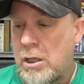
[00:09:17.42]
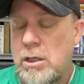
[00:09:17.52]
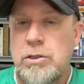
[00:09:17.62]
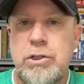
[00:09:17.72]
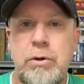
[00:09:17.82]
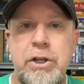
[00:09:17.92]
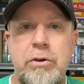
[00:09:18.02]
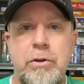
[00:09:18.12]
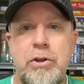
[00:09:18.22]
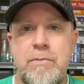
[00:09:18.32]
So
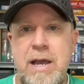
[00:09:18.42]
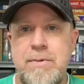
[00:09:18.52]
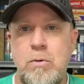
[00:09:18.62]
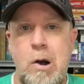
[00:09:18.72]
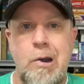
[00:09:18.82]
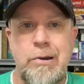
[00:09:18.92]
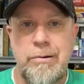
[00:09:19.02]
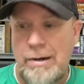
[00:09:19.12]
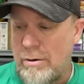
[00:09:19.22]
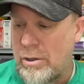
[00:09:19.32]
you may be walking
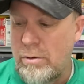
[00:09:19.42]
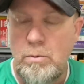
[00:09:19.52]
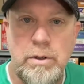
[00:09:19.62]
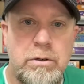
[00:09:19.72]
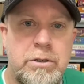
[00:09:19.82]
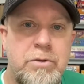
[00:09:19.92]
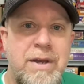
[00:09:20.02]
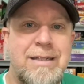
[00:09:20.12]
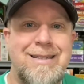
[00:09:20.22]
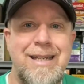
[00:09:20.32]
around Goodwill and you
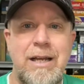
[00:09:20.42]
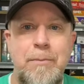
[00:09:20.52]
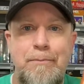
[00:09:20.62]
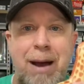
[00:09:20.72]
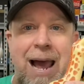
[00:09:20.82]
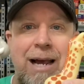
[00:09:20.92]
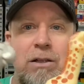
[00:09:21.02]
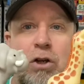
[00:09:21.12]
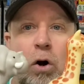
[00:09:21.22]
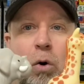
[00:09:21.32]
may see a bag
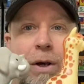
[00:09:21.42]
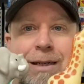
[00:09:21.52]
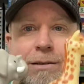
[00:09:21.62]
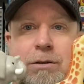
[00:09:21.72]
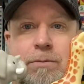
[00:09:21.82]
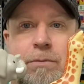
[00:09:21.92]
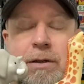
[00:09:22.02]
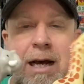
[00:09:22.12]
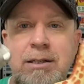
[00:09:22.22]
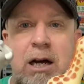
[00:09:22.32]
of toys,
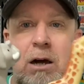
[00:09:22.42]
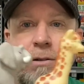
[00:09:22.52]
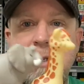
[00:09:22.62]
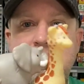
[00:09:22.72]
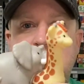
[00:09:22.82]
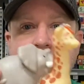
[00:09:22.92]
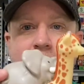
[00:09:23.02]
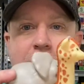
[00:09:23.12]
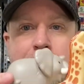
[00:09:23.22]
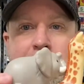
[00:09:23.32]
and that's all that's in there,
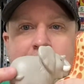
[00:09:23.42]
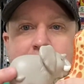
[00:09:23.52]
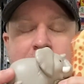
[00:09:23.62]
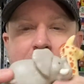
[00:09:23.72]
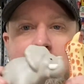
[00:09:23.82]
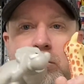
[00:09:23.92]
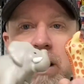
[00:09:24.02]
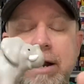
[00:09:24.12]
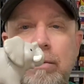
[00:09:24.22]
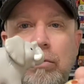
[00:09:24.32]
just a bunch of just a
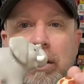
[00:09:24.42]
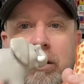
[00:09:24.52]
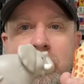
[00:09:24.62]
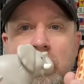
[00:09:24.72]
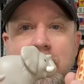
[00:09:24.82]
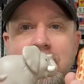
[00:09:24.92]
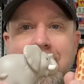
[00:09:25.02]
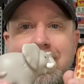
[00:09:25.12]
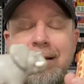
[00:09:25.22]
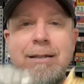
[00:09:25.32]
random looking toys
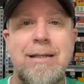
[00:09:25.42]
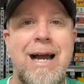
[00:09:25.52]
like this.